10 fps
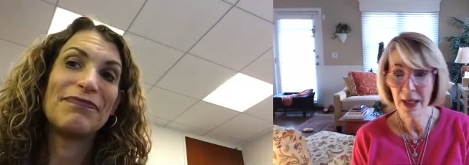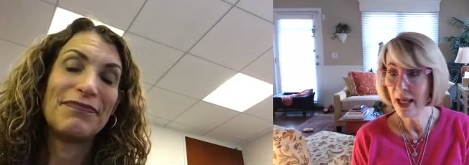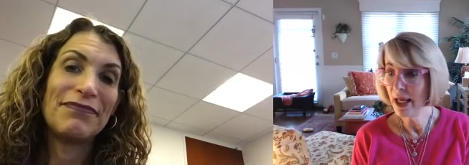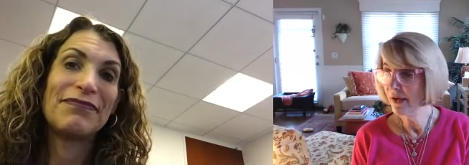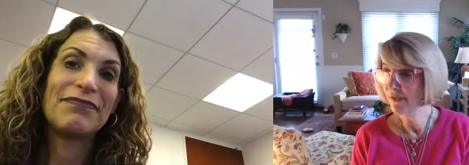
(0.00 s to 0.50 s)

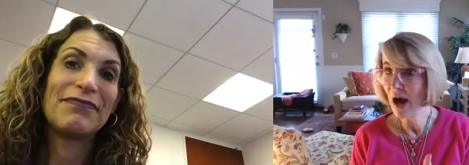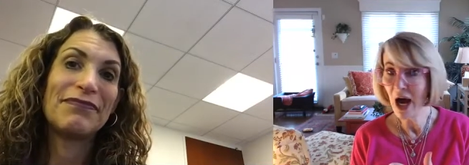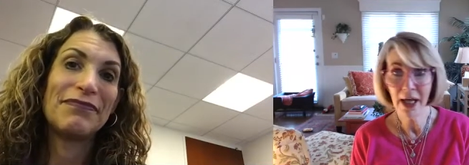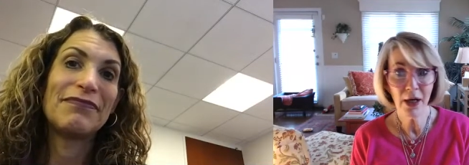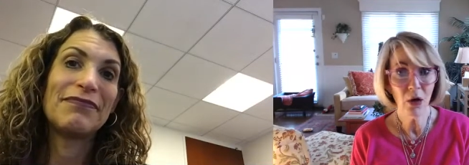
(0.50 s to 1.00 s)
Speaker 1: And if
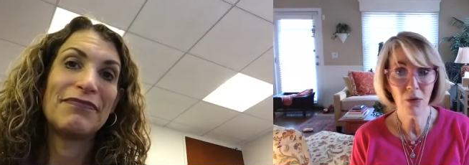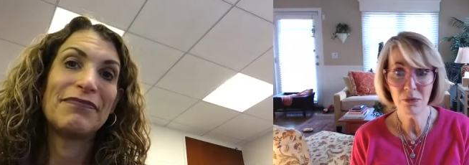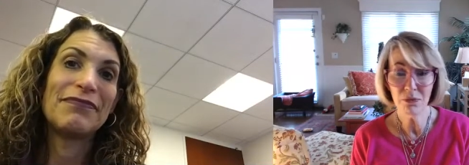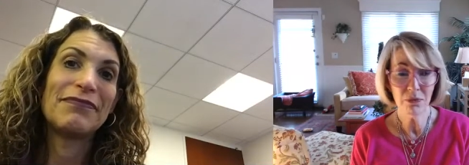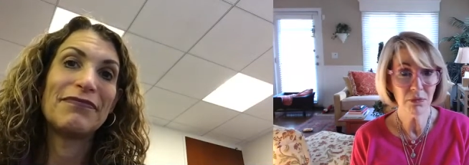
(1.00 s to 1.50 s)
I don't
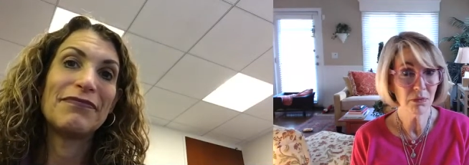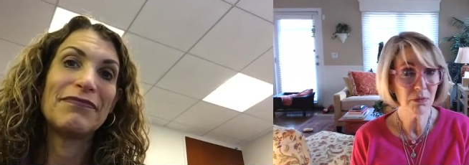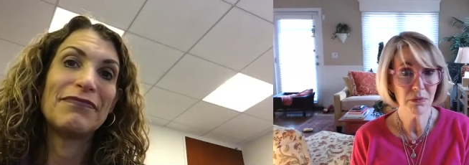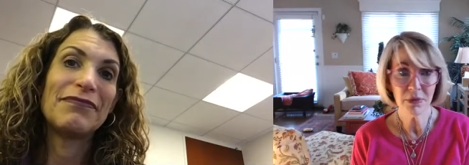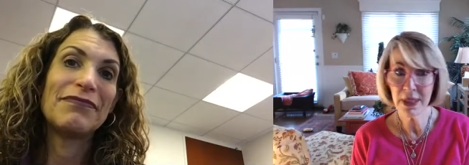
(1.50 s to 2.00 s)

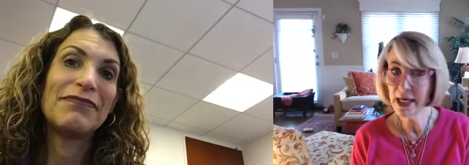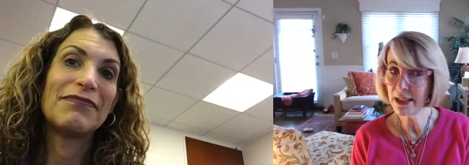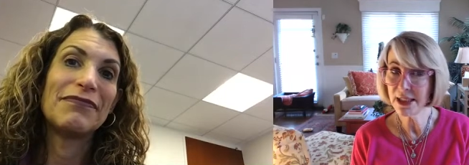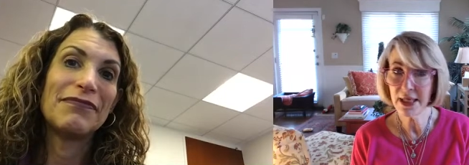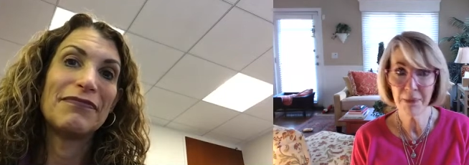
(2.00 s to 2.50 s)
take a
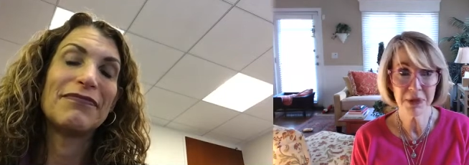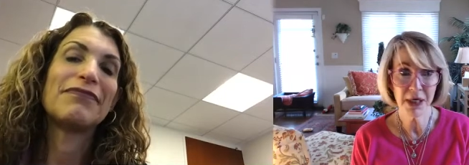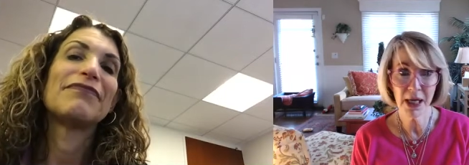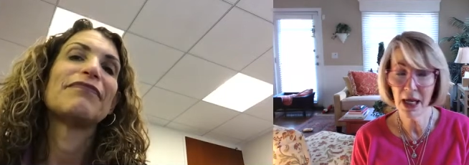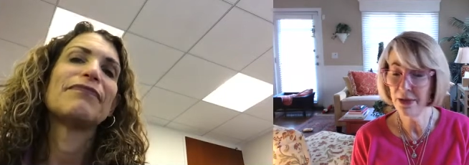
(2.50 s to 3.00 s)
step
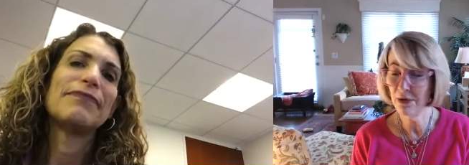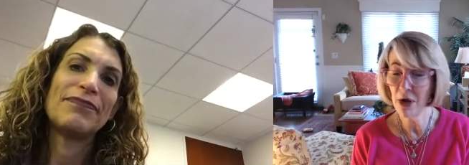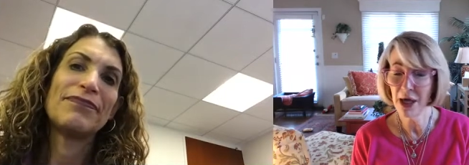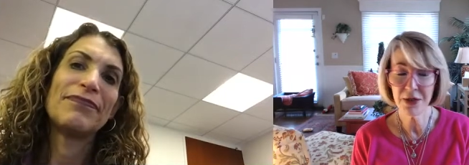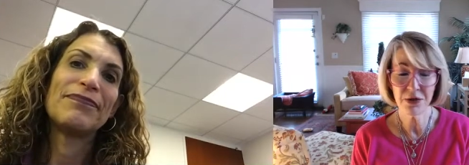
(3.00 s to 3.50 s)
today in the
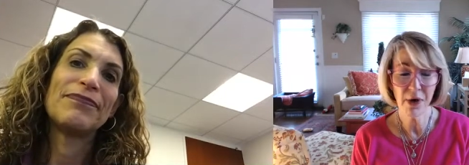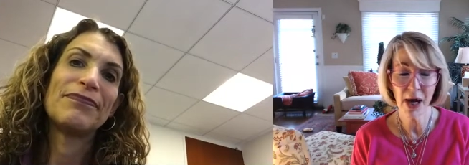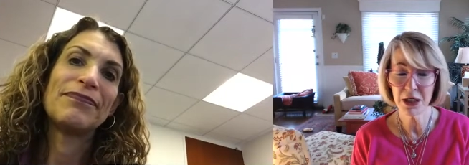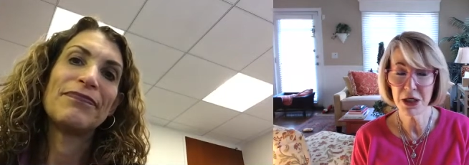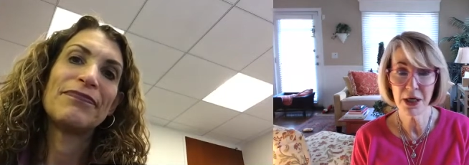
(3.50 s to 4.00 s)
right
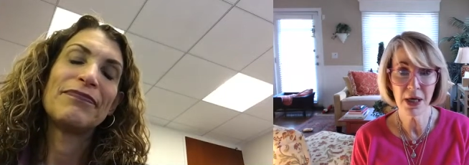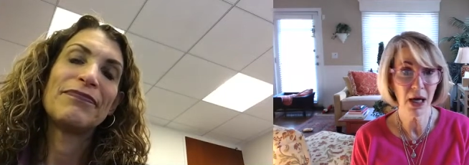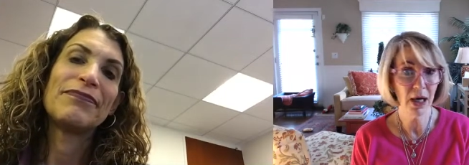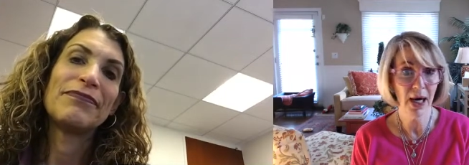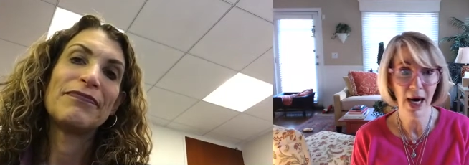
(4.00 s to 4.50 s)
direction,
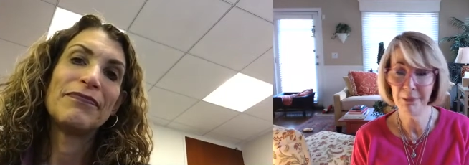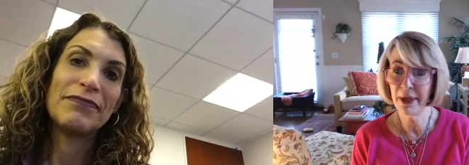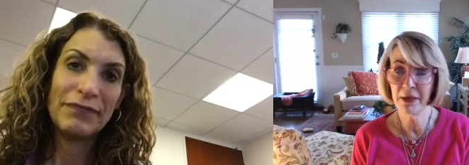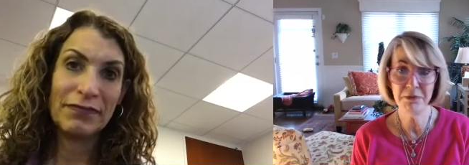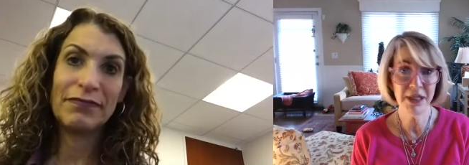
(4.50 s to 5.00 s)
I'm going
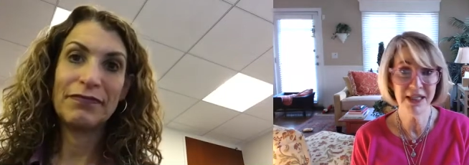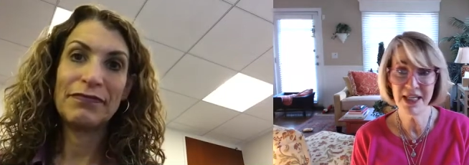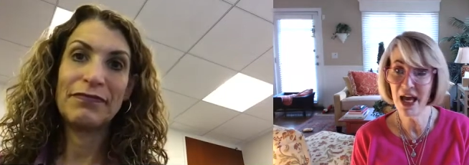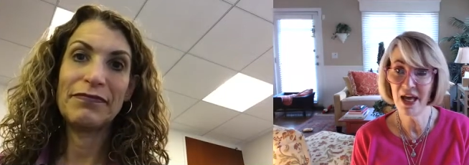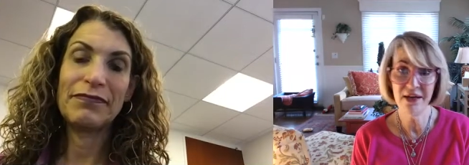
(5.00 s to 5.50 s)
to be
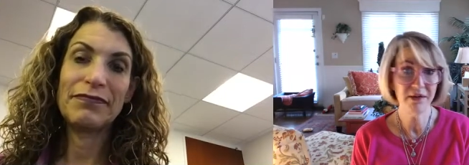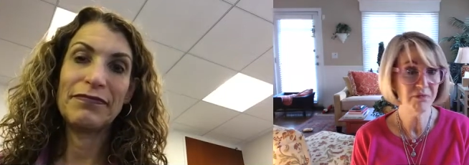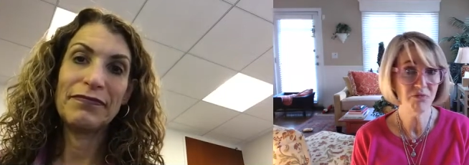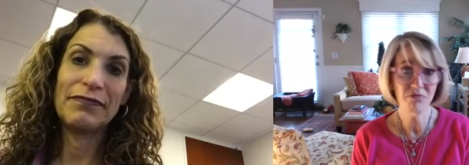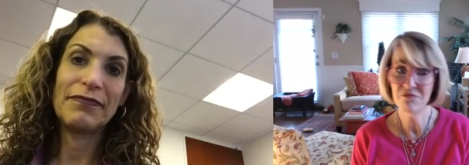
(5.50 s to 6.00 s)
dead
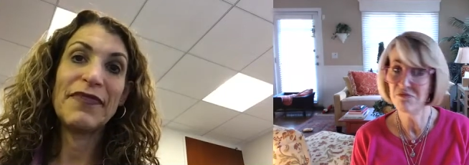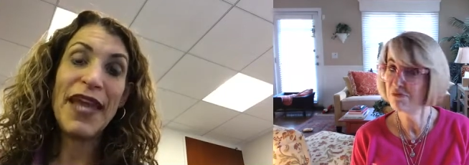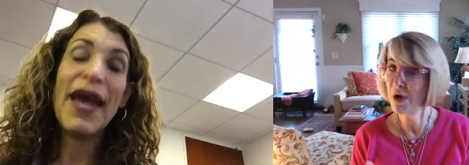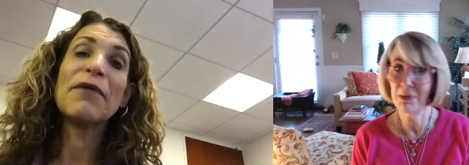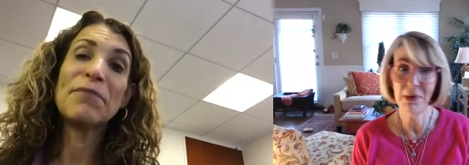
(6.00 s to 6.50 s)

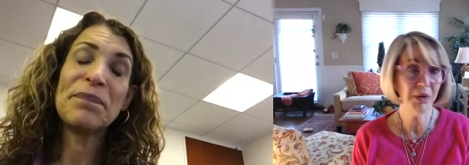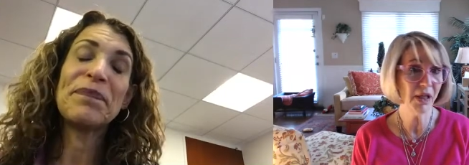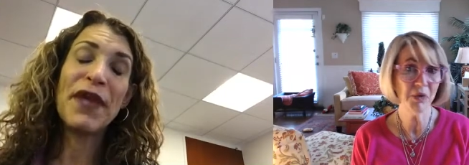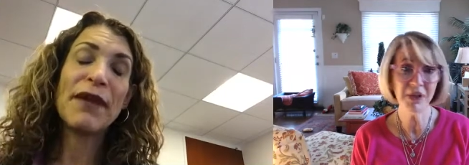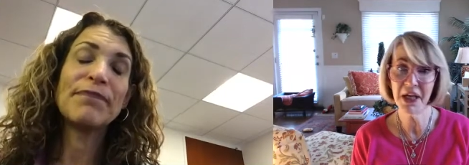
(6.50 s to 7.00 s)
yeah. probably
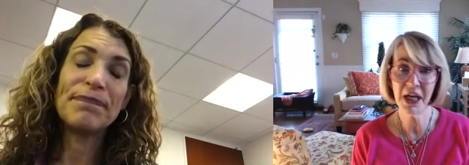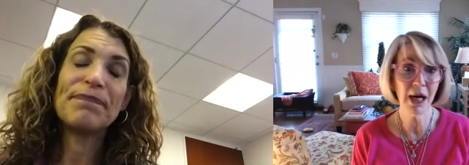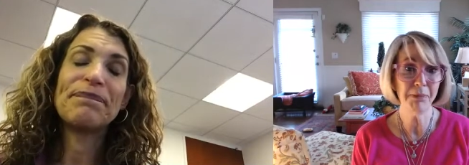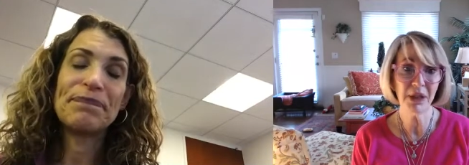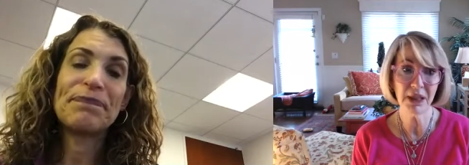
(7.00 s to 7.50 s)
within a
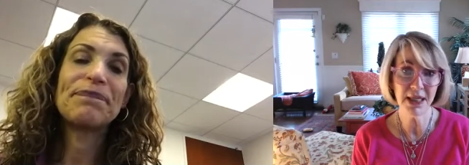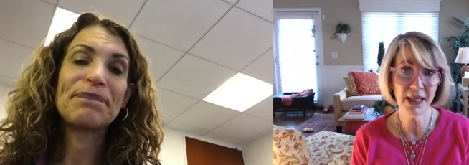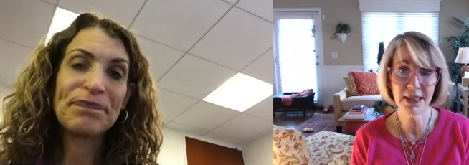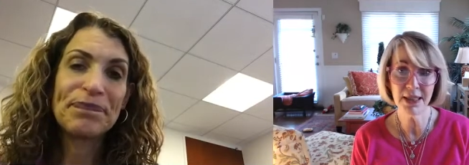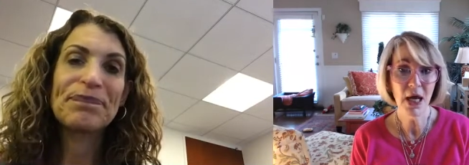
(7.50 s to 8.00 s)
couple of
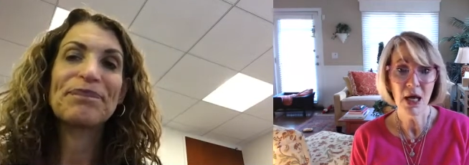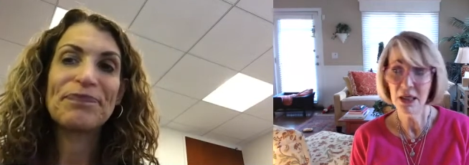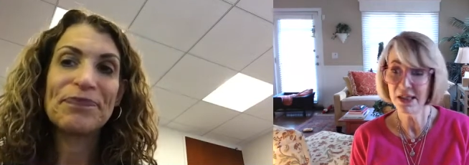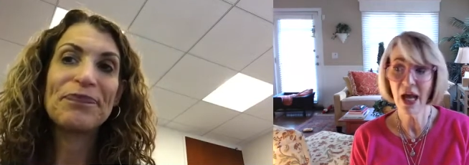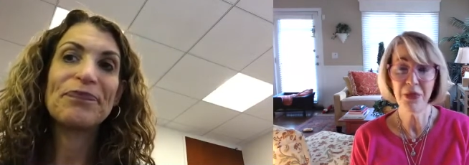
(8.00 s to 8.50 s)
days
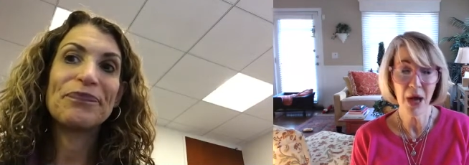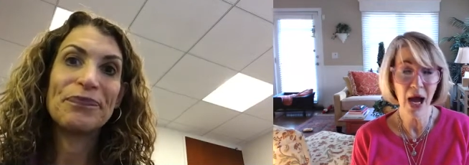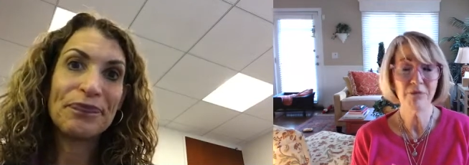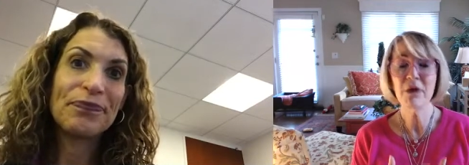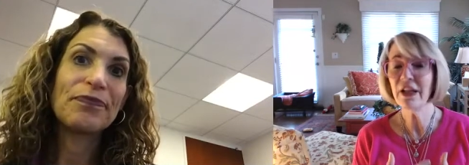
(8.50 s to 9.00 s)
because I I
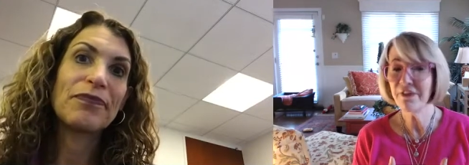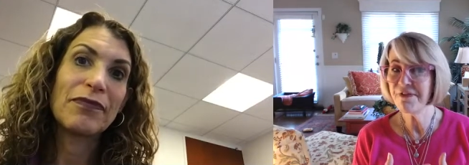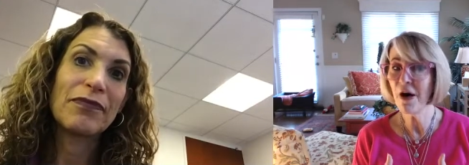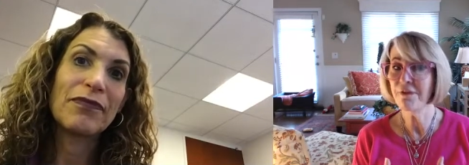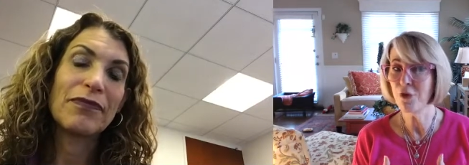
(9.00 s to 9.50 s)
really
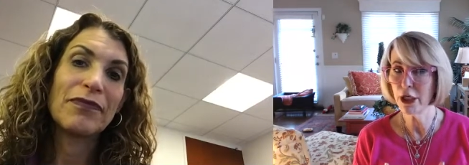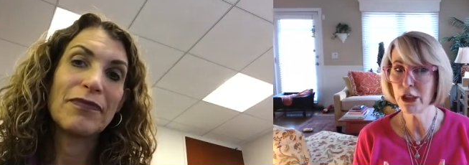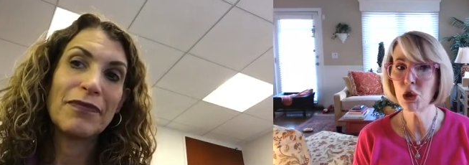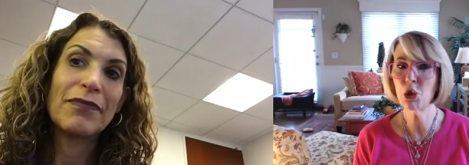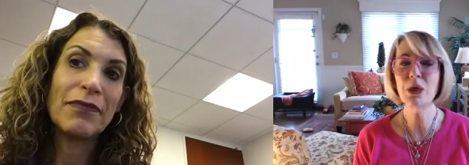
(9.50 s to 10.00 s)
felt very
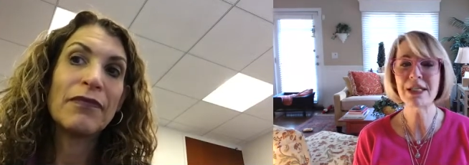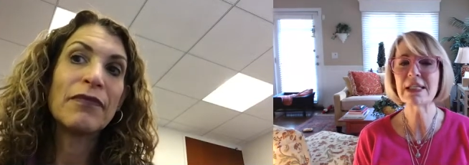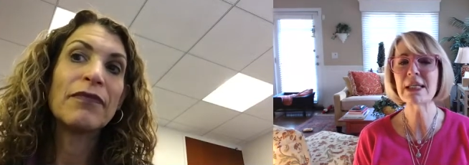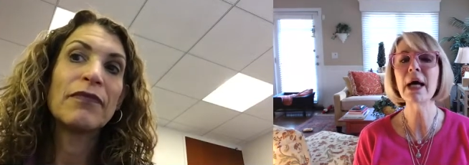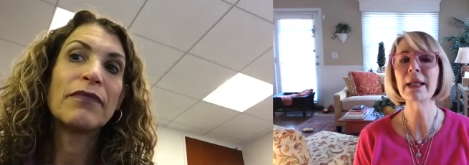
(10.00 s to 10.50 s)

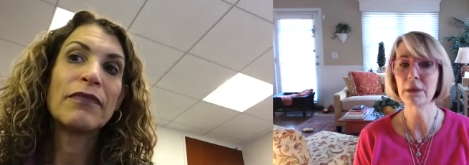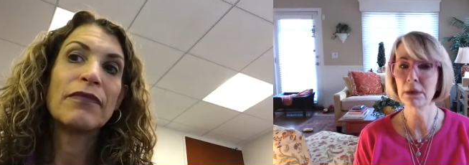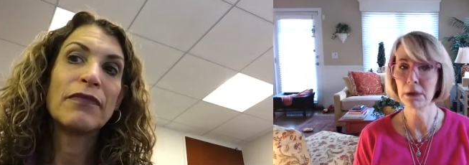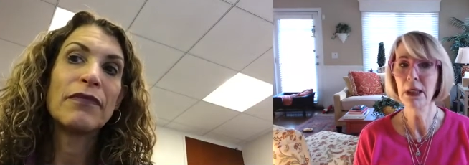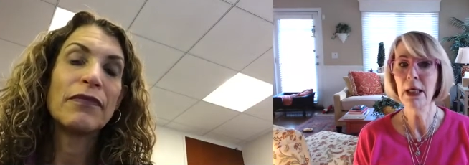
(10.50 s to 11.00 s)
suicidal.
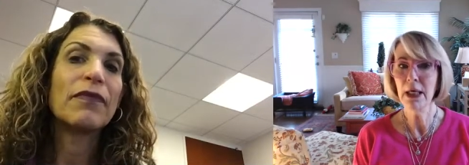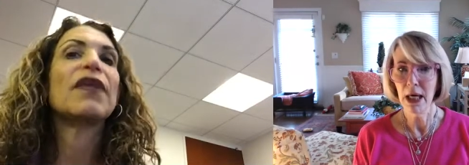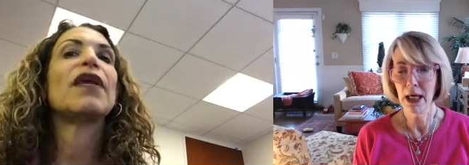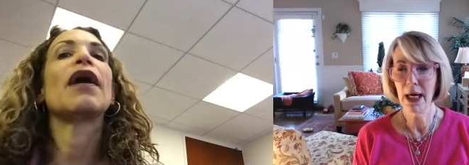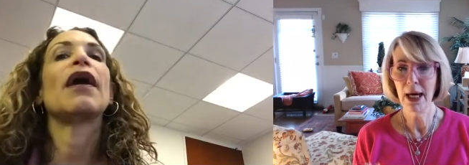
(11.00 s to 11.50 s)
Uh,
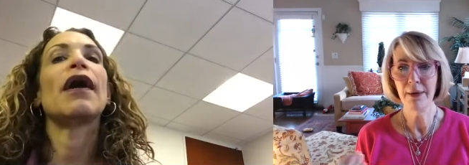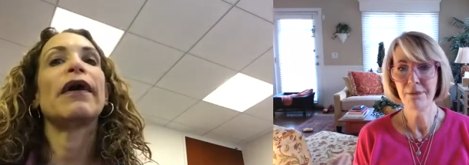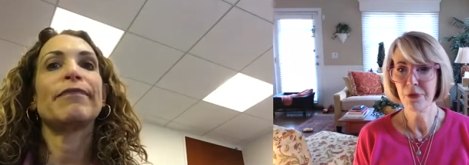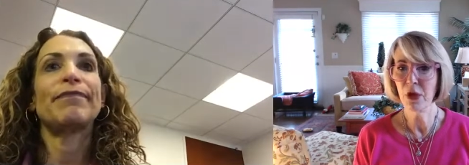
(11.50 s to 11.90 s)
yeah.